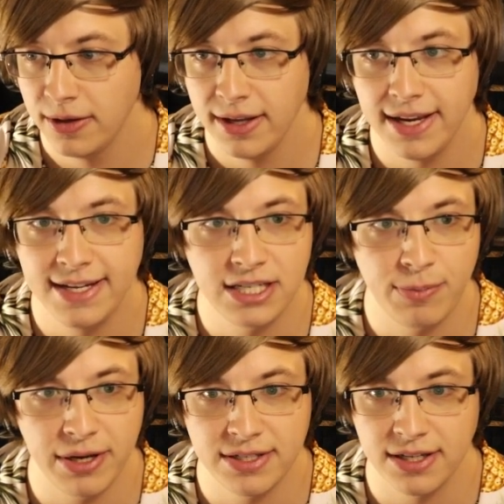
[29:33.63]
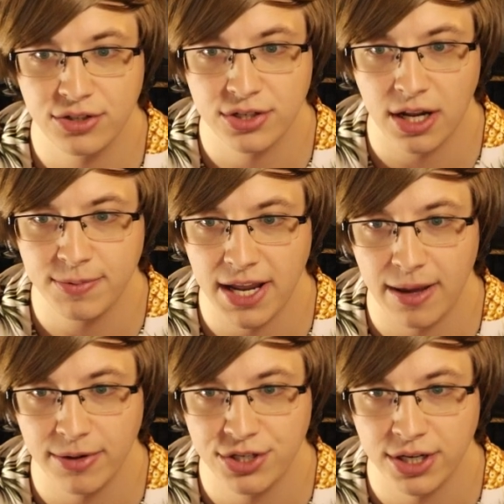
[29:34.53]
Easy peasy, let's just up
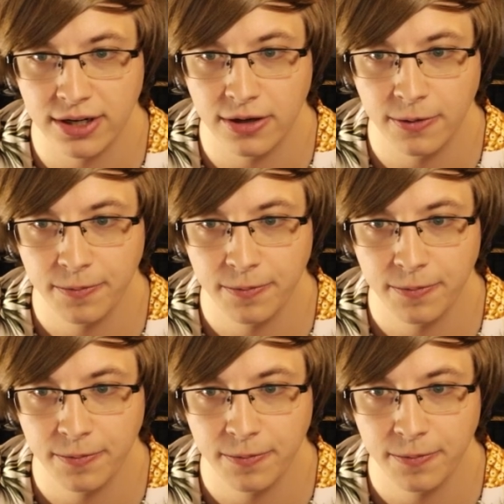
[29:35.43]
damage here.